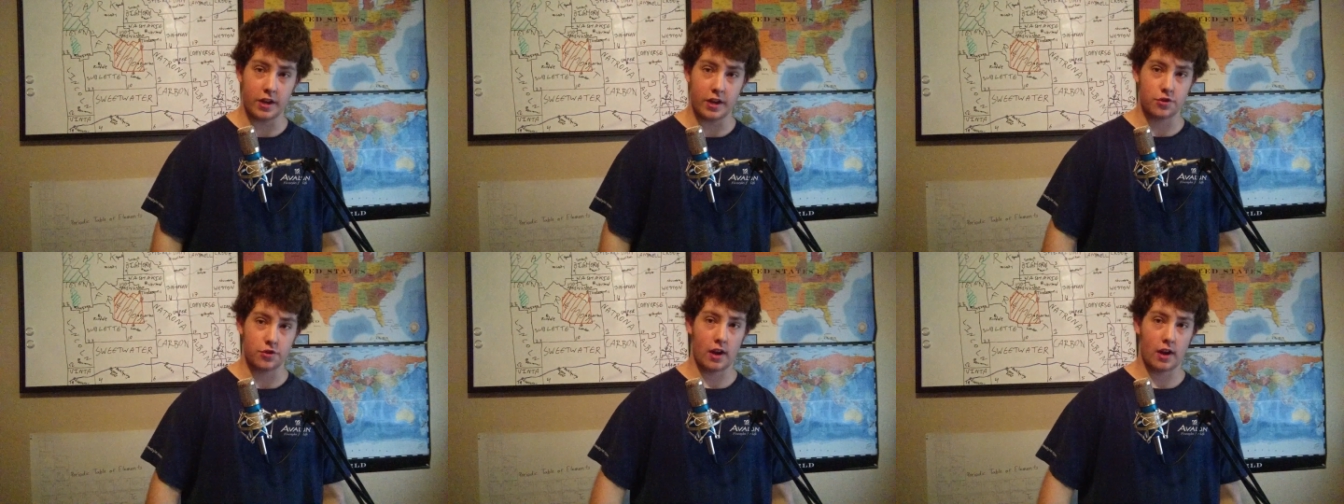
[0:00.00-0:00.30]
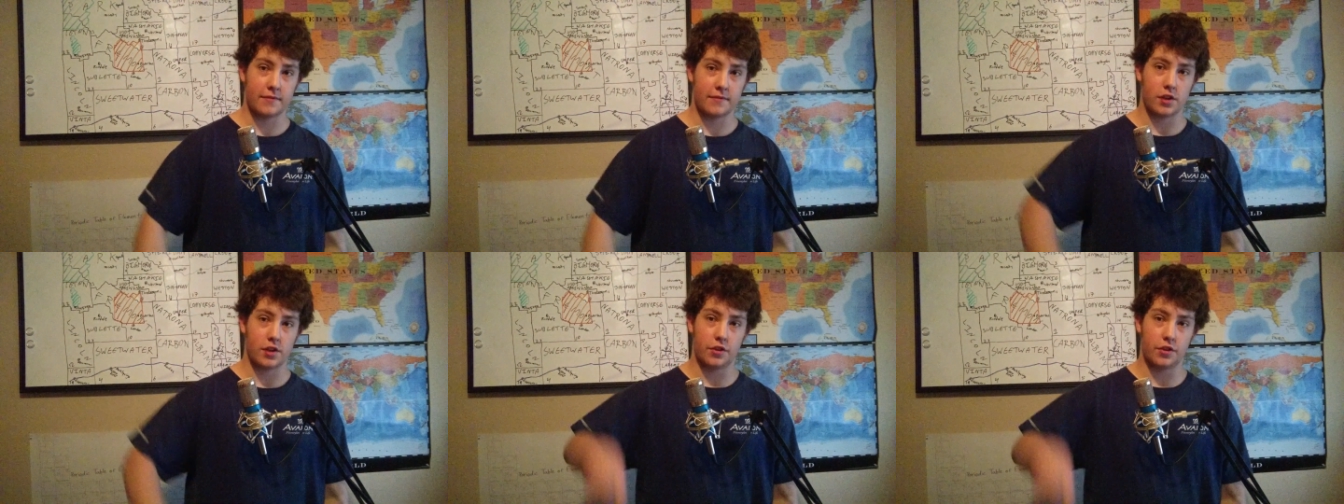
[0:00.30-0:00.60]
and
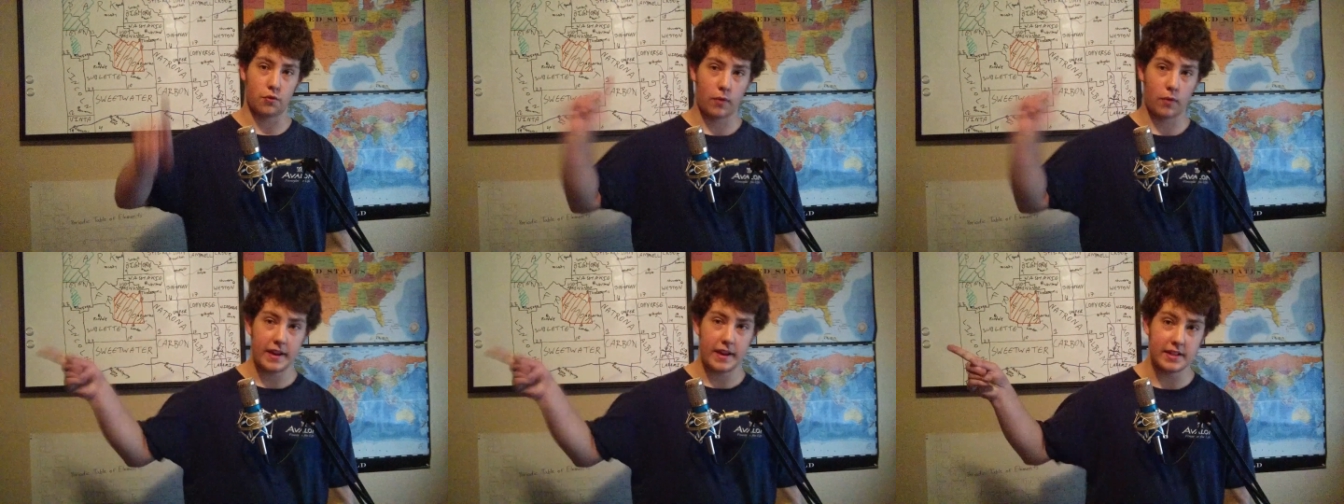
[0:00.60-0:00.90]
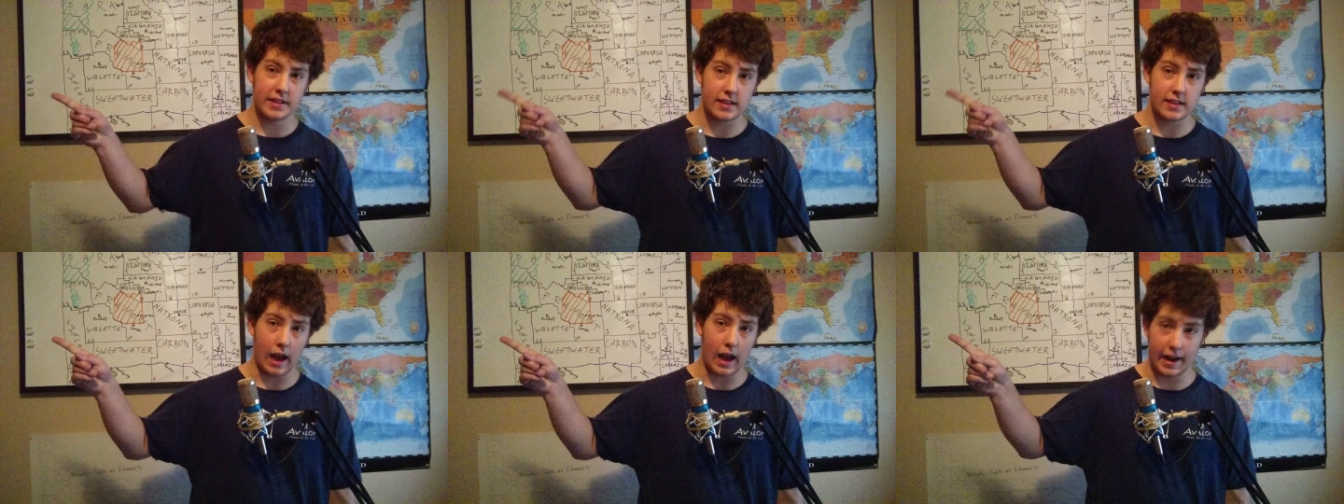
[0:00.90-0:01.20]
drives on the
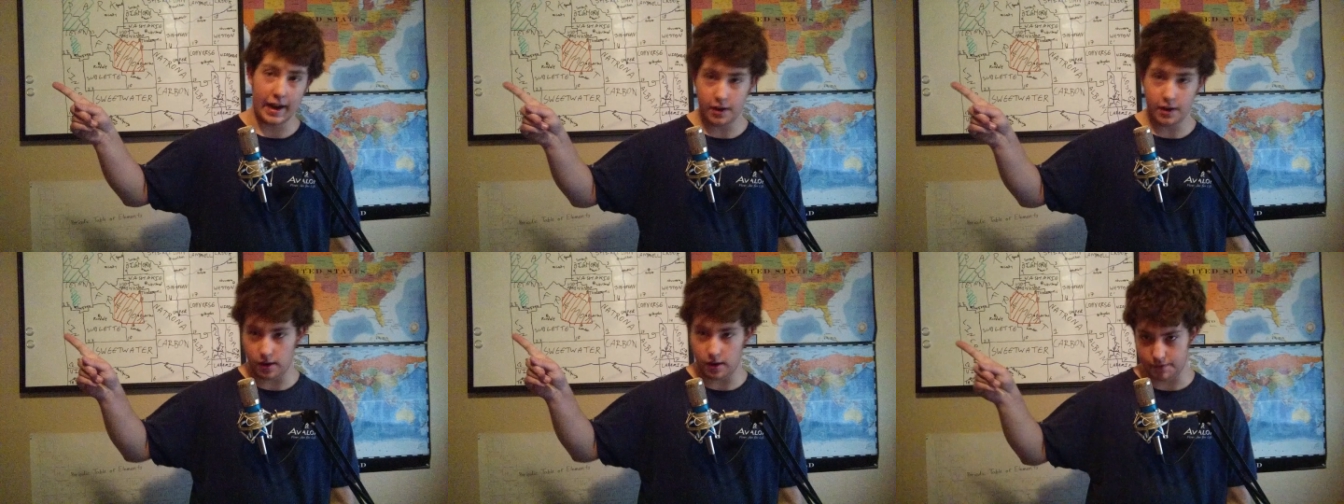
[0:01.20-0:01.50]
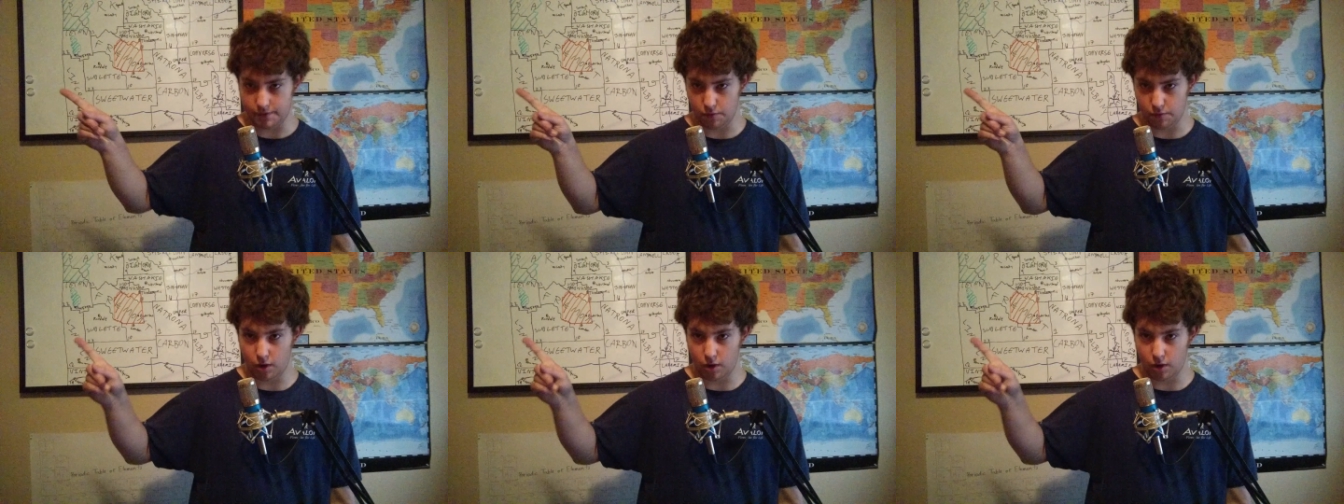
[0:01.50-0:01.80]
right side
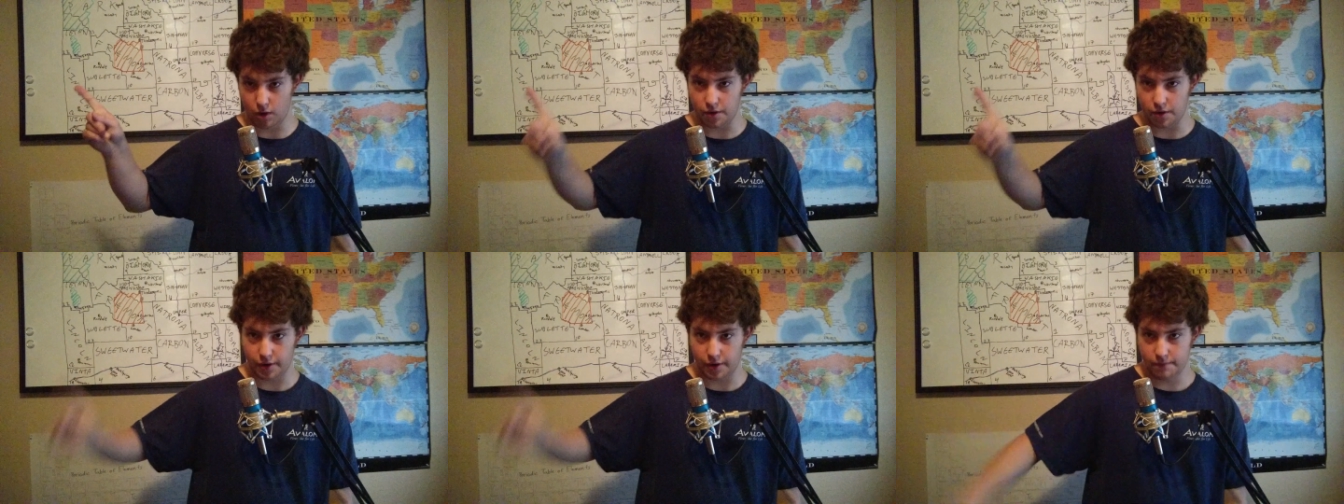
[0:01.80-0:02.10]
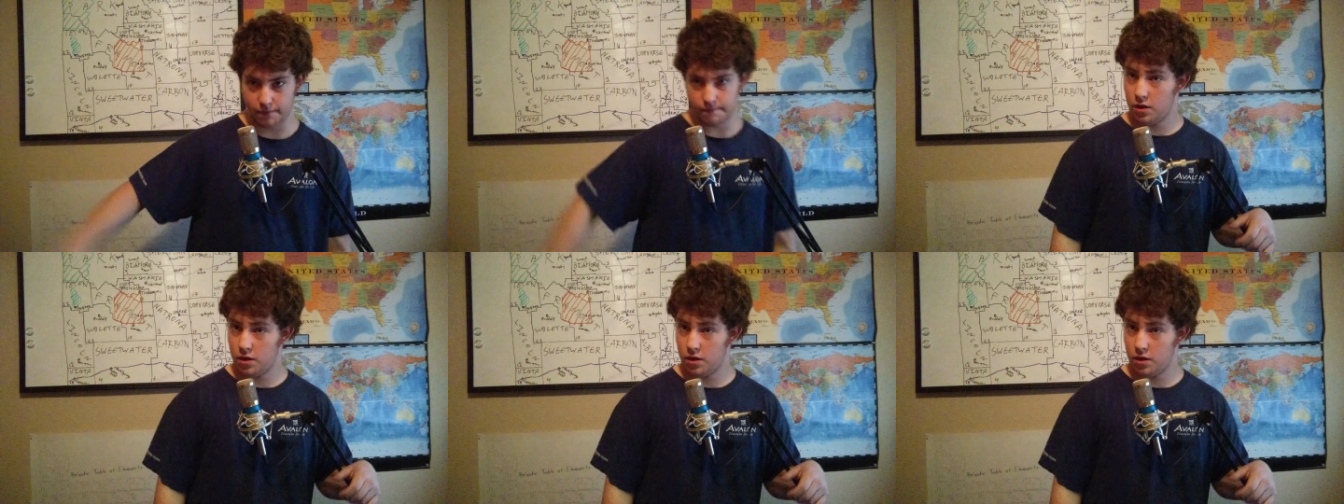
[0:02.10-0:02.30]
of the road.